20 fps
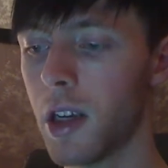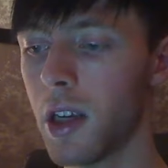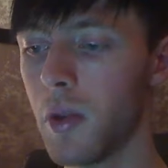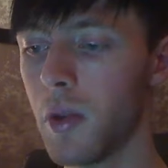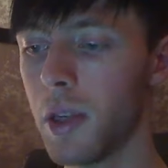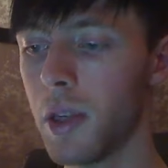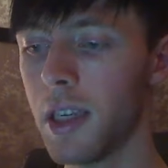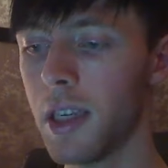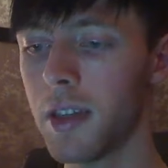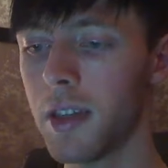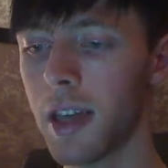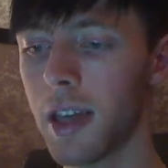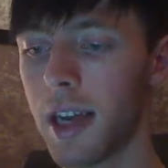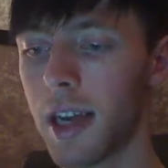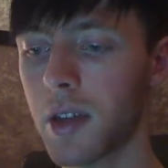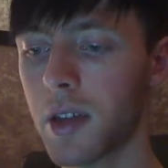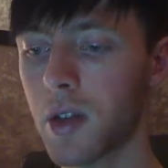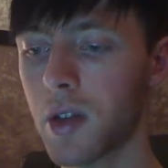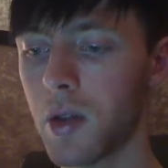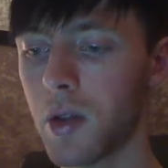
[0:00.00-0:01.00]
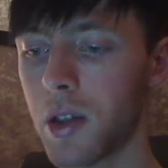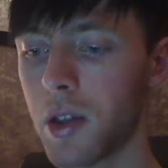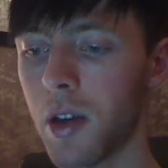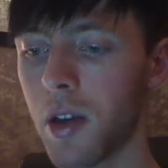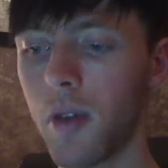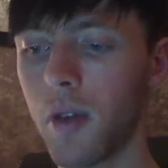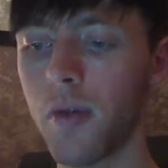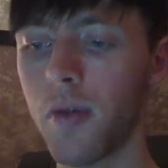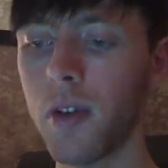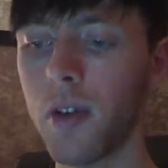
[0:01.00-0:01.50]
You need to ask
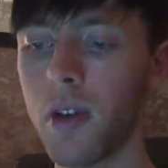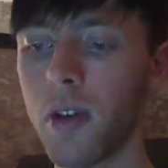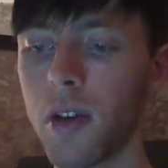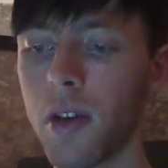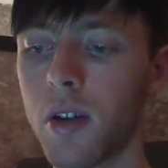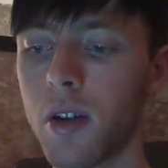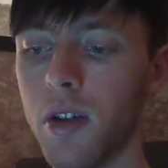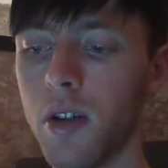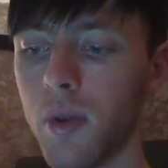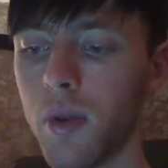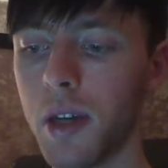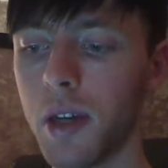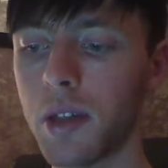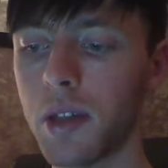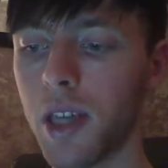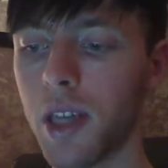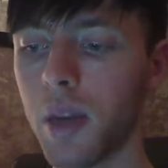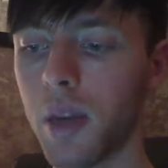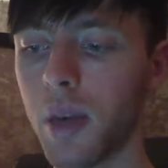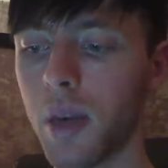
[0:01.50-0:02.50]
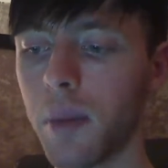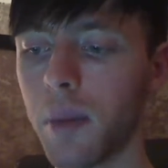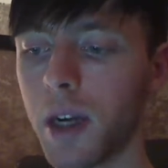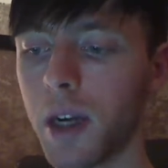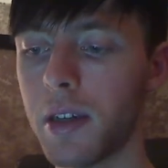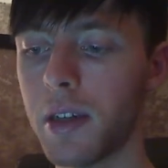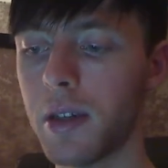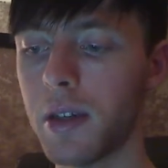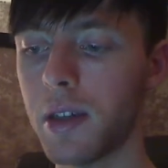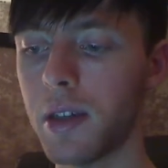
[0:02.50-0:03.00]
yourself, do I stand by
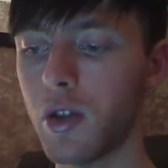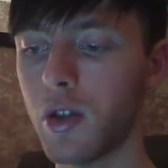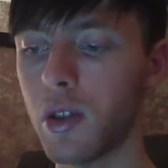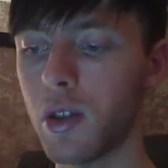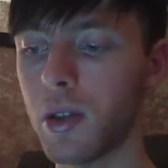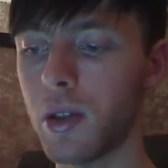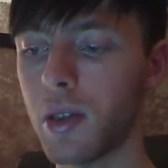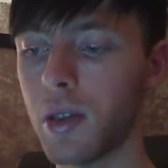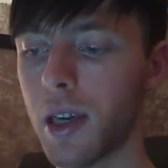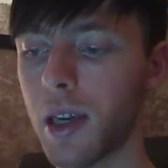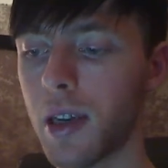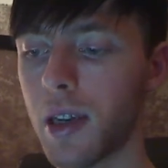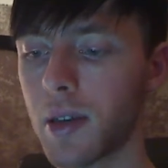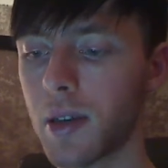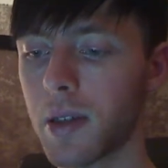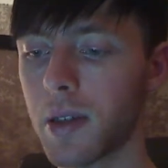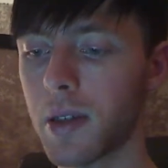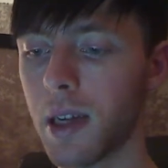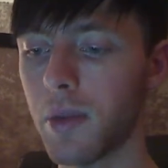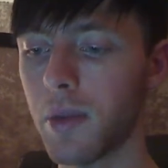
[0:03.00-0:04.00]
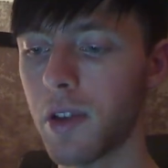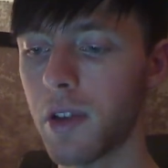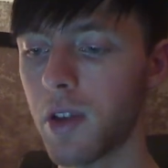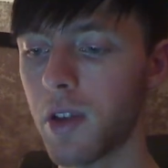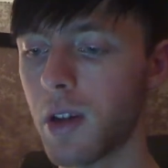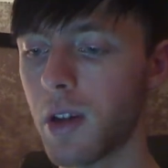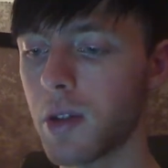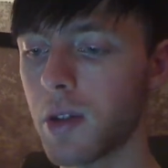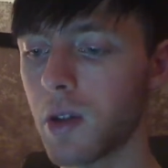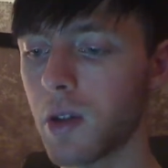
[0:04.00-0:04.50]
my decisions and accept the
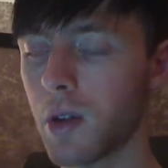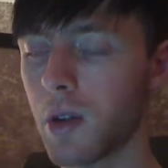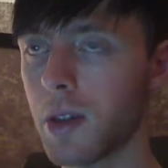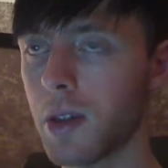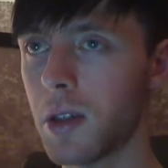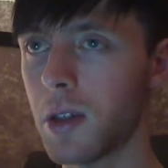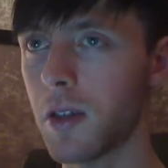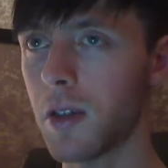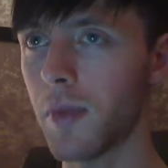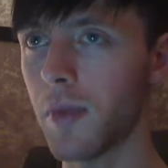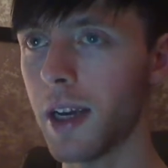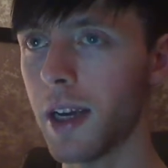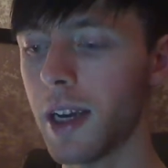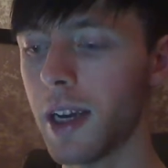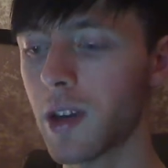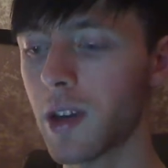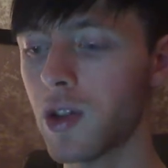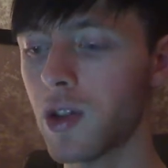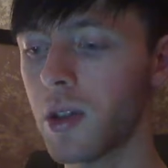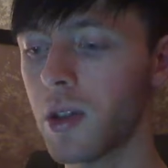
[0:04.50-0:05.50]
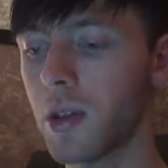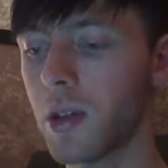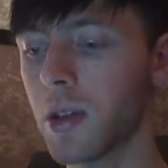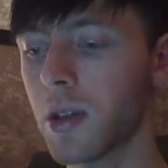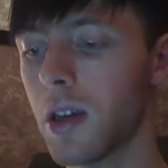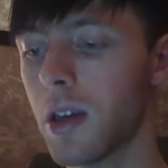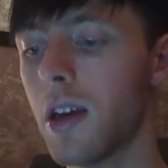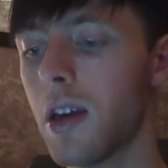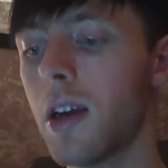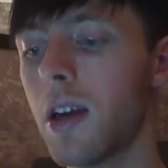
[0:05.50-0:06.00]
consequences of my
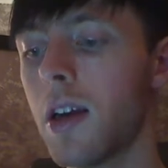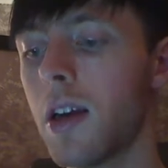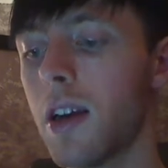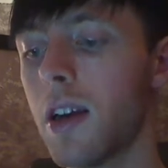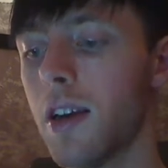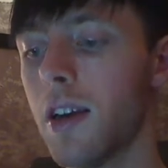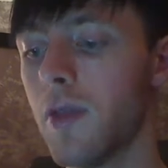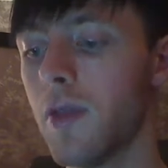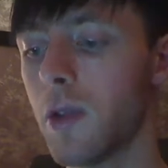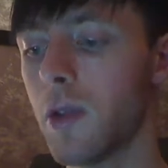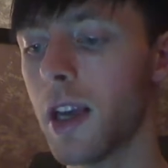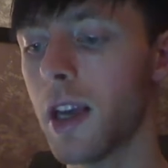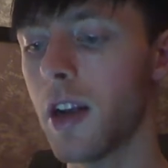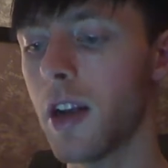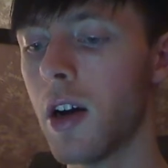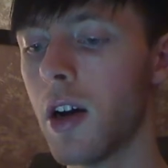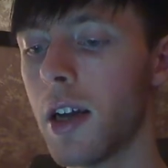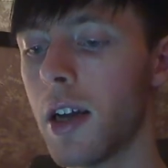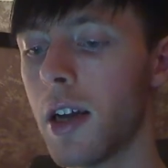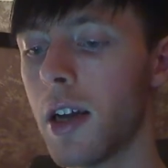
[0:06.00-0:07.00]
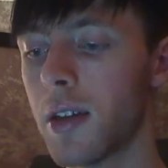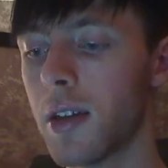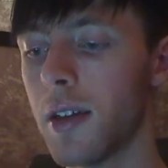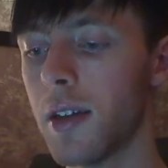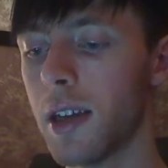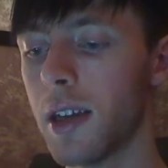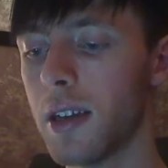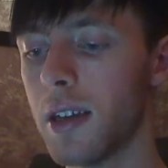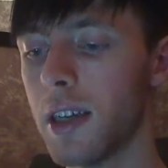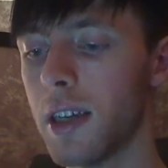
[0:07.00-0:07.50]
actions? If you cannot,
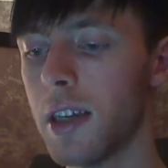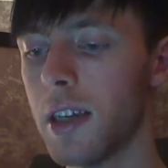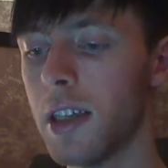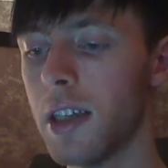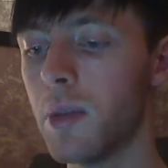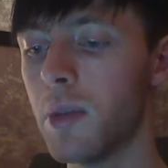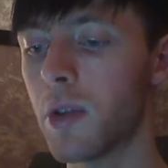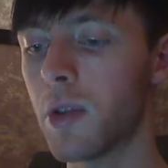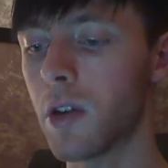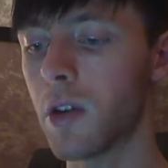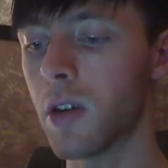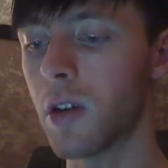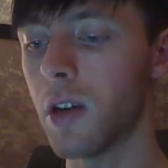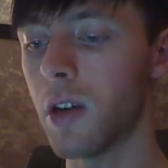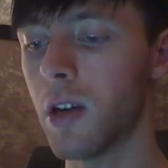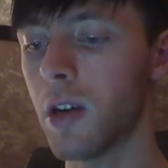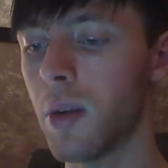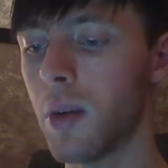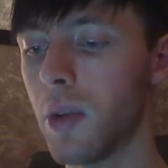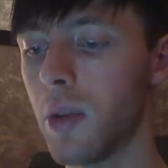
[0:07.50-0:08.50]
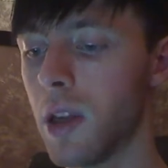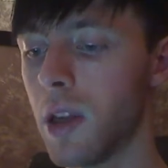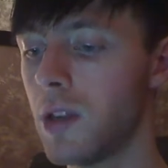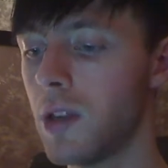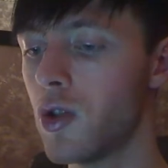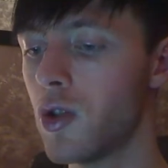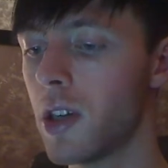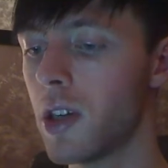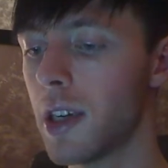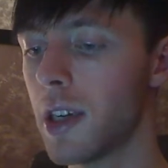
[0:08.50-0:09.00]
then dig deeper,
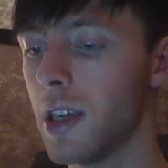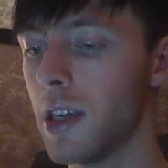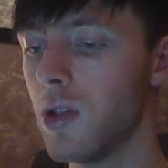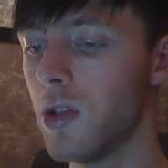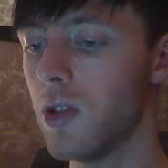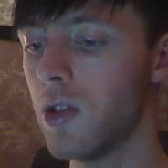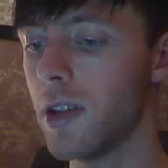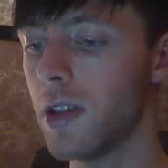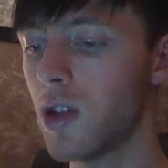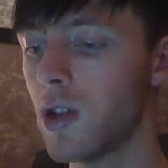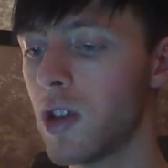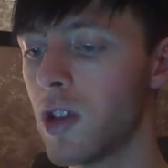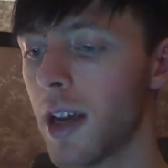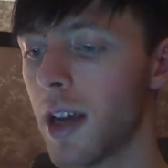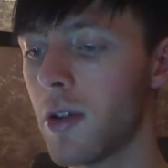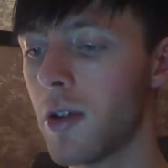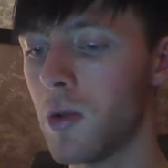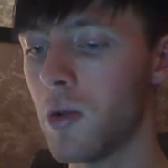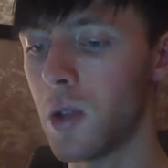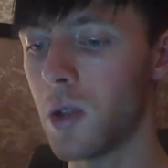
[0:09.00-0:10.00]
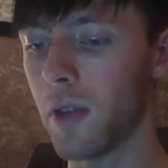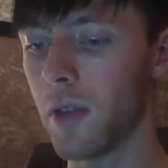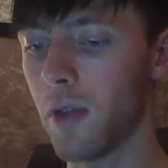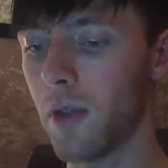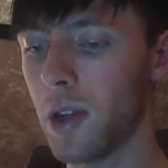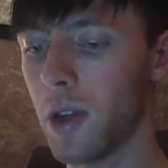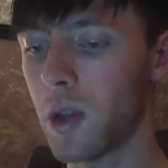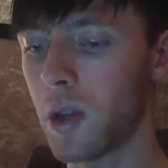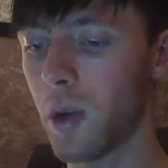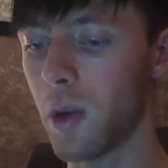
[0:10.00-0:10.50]
plunging into the shadows of
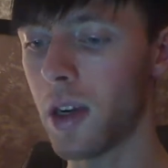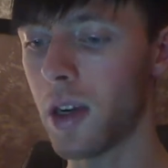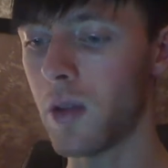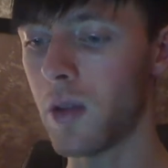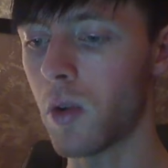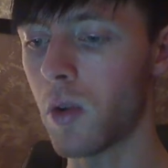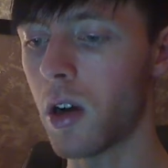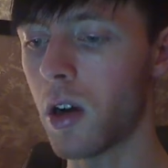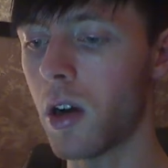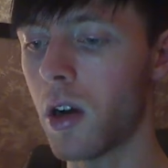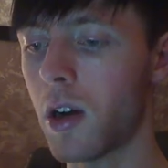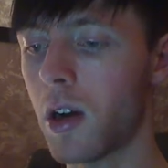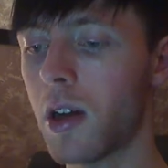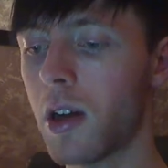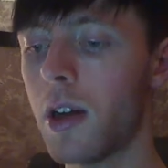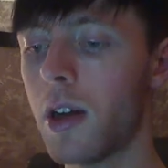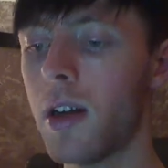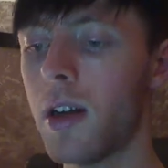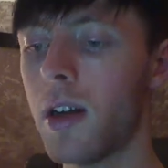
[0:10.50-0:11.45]
what is right and wrong